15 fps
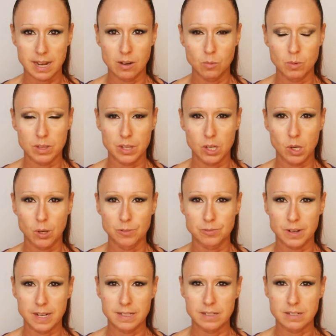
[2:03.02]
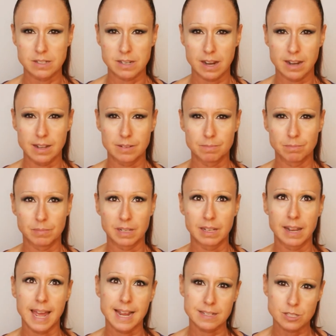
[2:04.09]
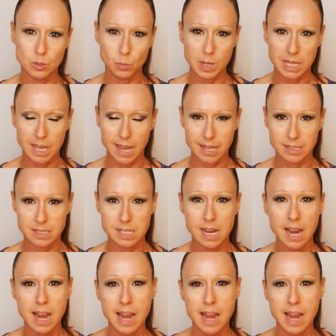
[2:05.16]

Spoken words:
out with a girlfriend last weekend